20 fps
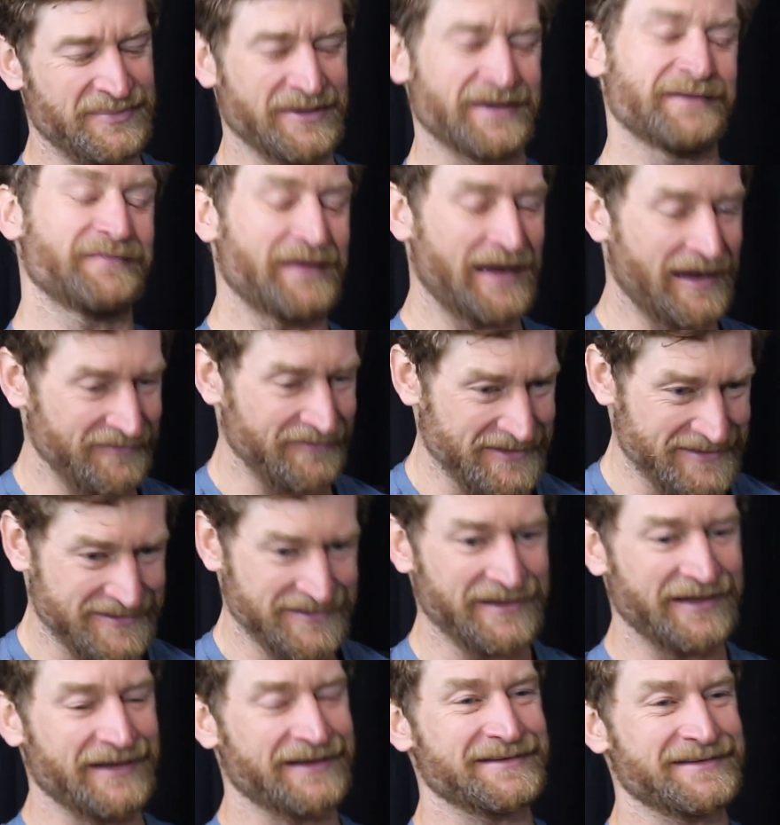But
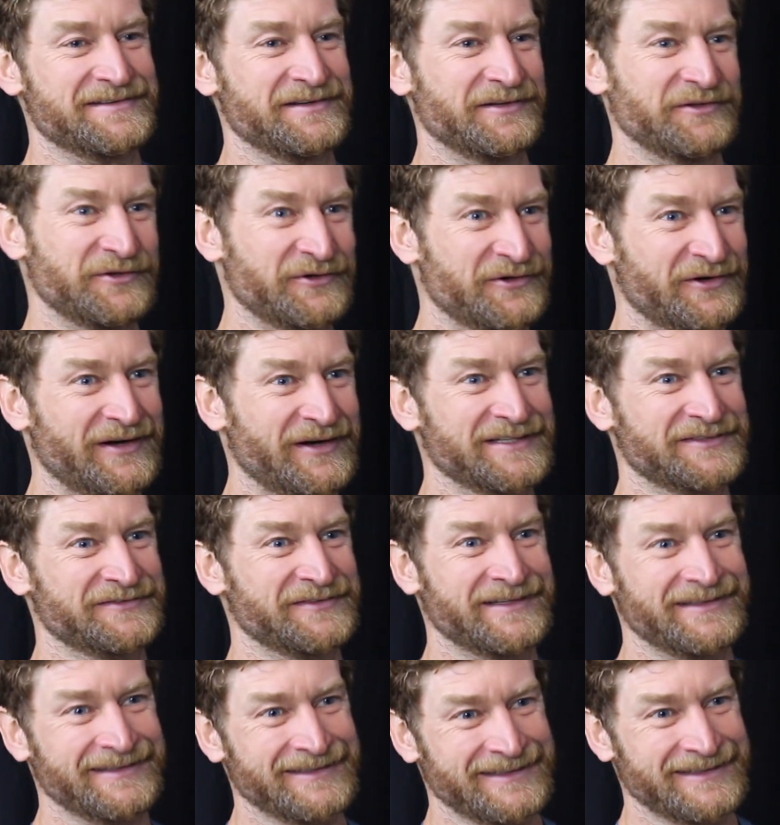obviously, I can still do
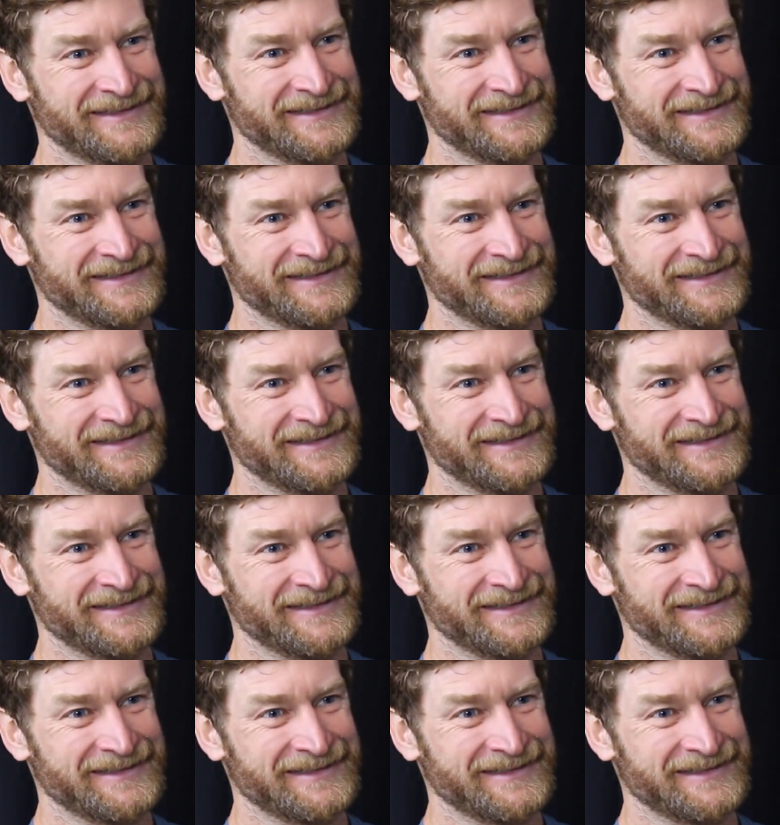CrossFit.